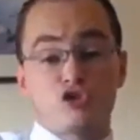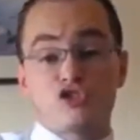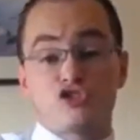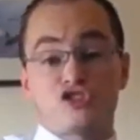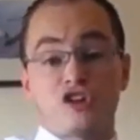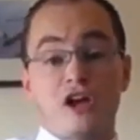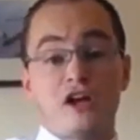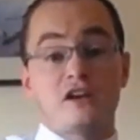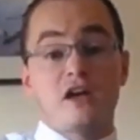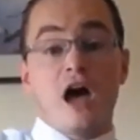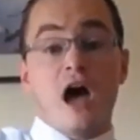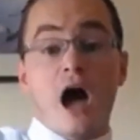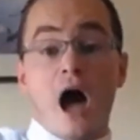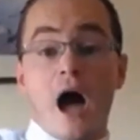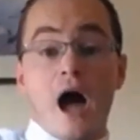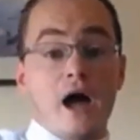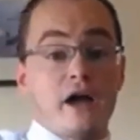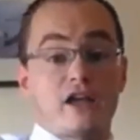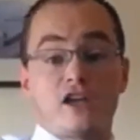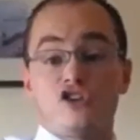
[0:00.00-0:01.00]
say,
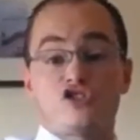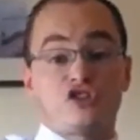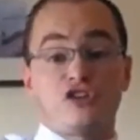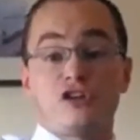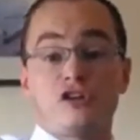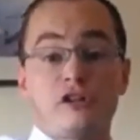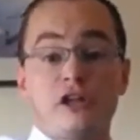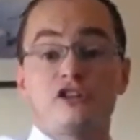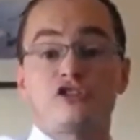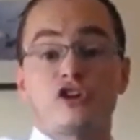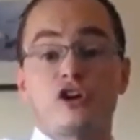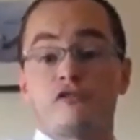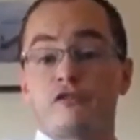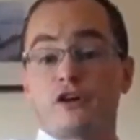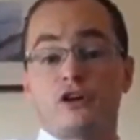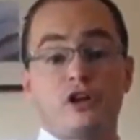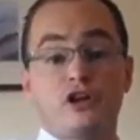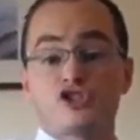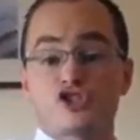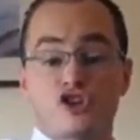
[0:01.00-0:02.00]
he's the leader of a
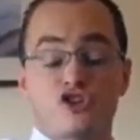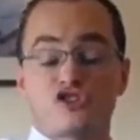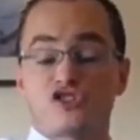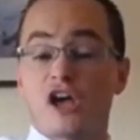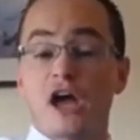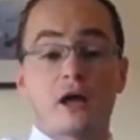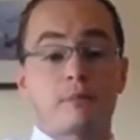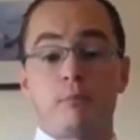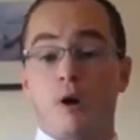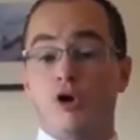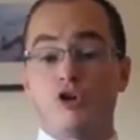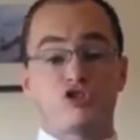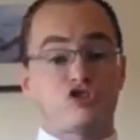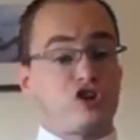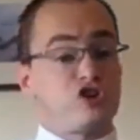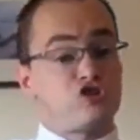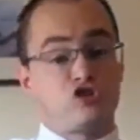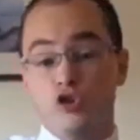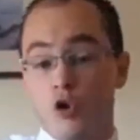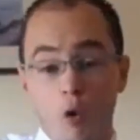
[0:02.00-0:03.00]
religious sect. Paul
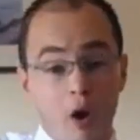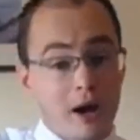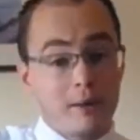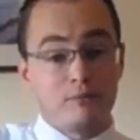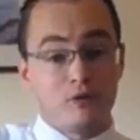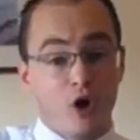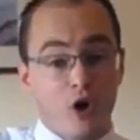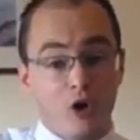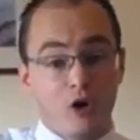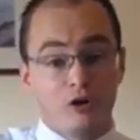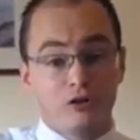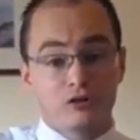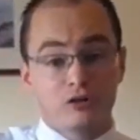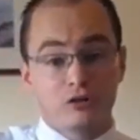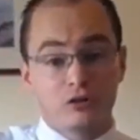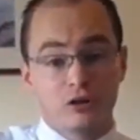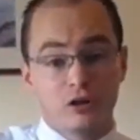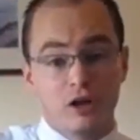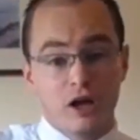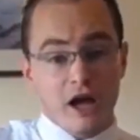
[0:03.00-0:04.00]
says, no, I'm not.
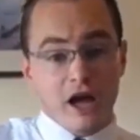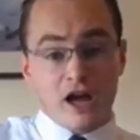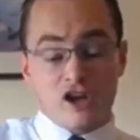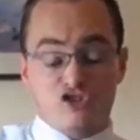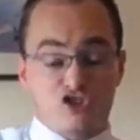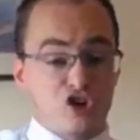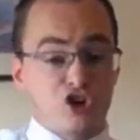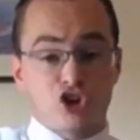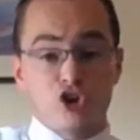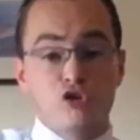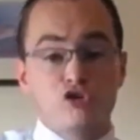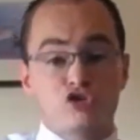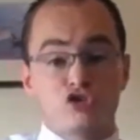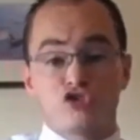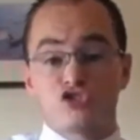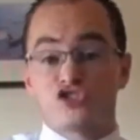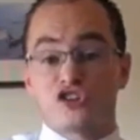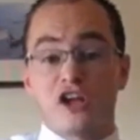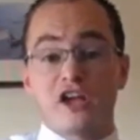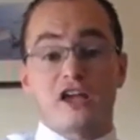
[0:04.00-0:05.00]
His
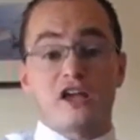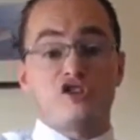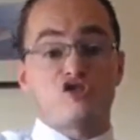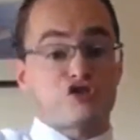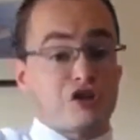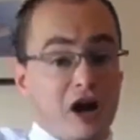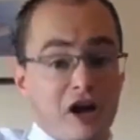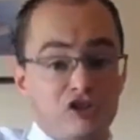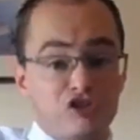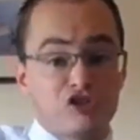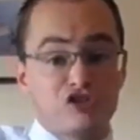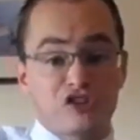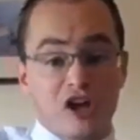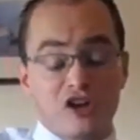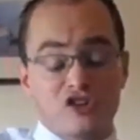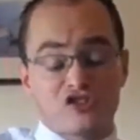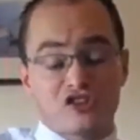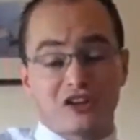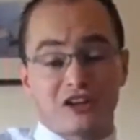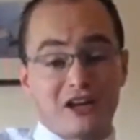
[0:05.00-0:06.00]
accusers say he's trying to
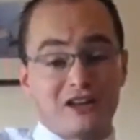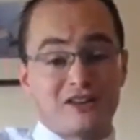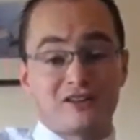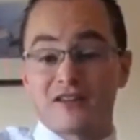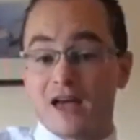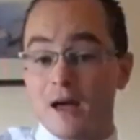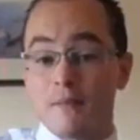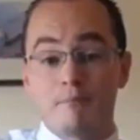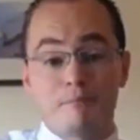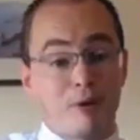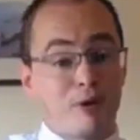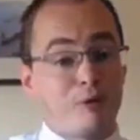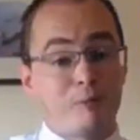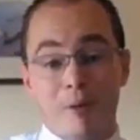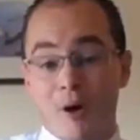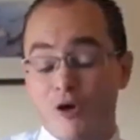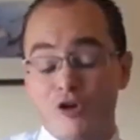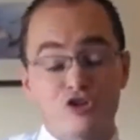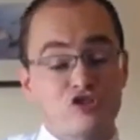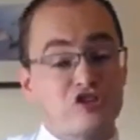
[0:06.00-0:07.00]
desecrate the temple.
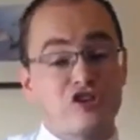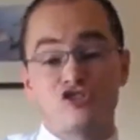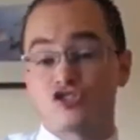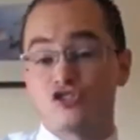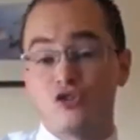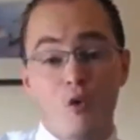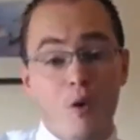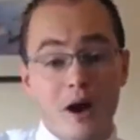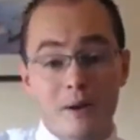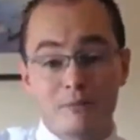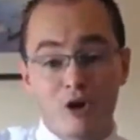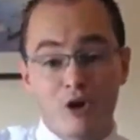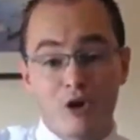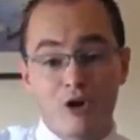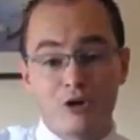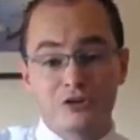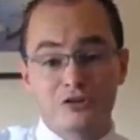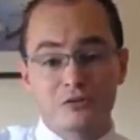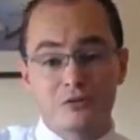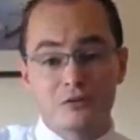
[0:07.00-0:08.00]
Paul says, no, I'm
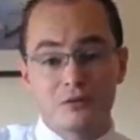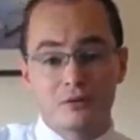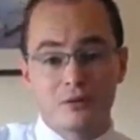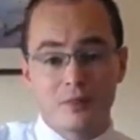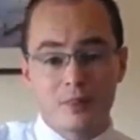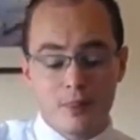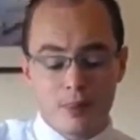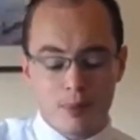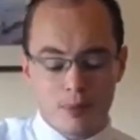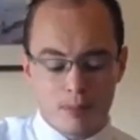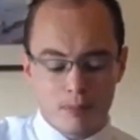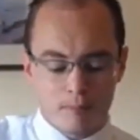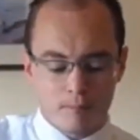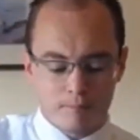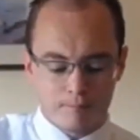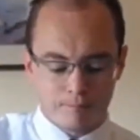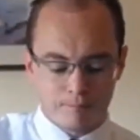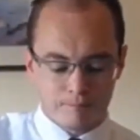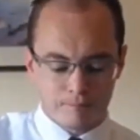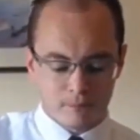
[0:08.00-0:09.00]
not.
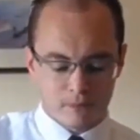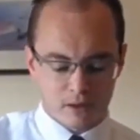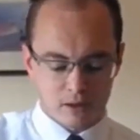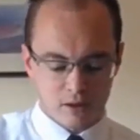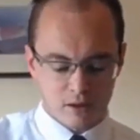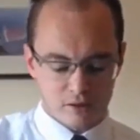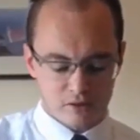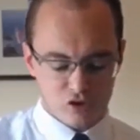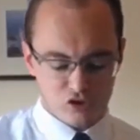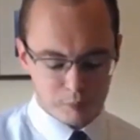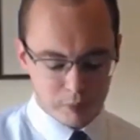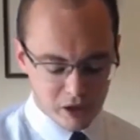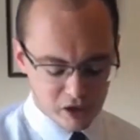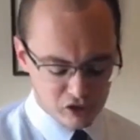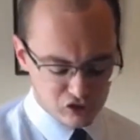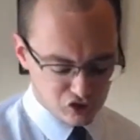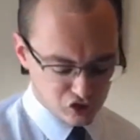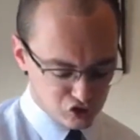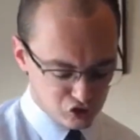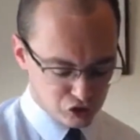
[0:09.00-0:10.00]
And this
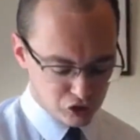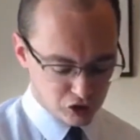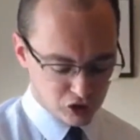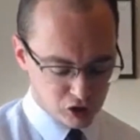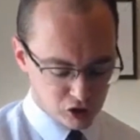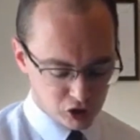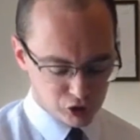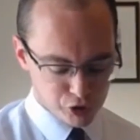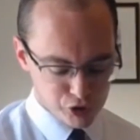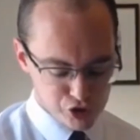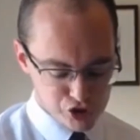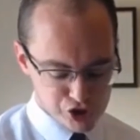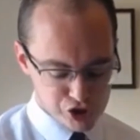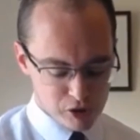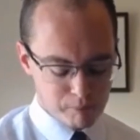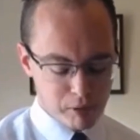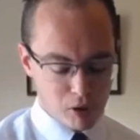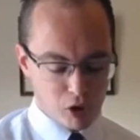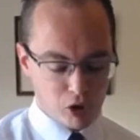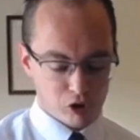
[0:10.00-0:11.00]
brings us to the conclusion
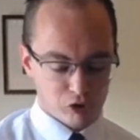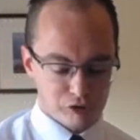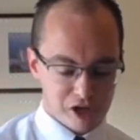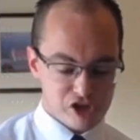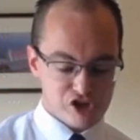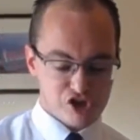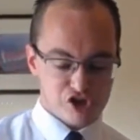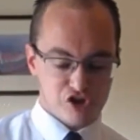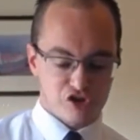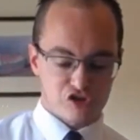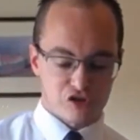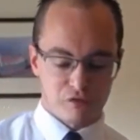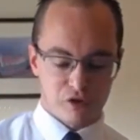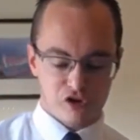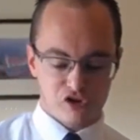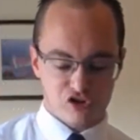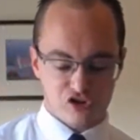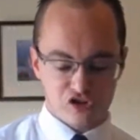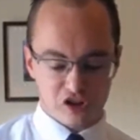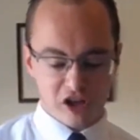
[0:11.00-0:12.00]
that Paul reaches in
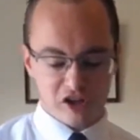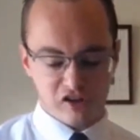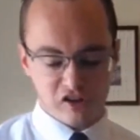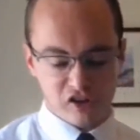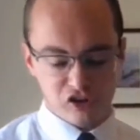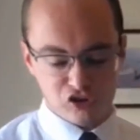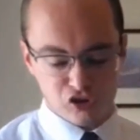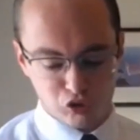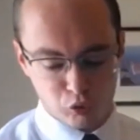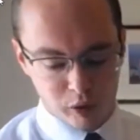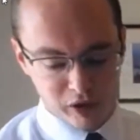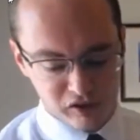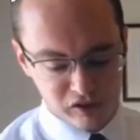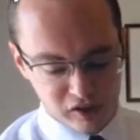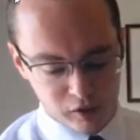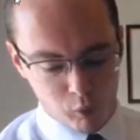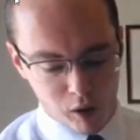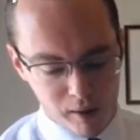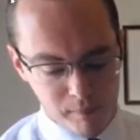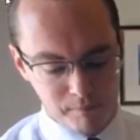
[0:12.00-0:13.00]
verses 18 to
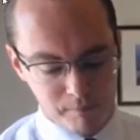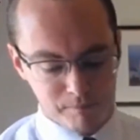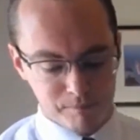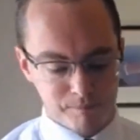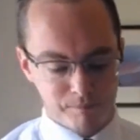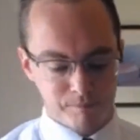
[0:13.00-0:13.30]
21.